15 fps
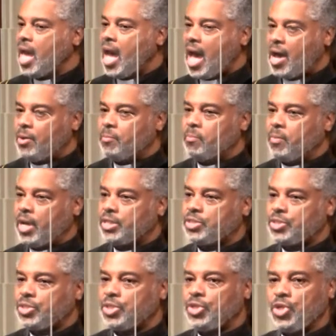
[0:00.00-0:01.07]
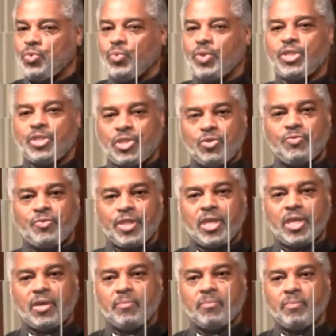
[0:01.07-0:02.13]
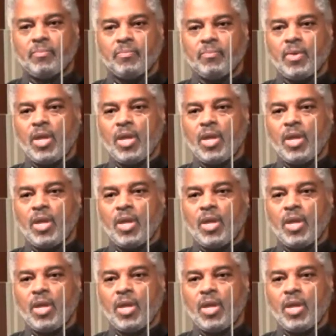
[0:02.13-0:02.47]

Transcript: how much you would do for them,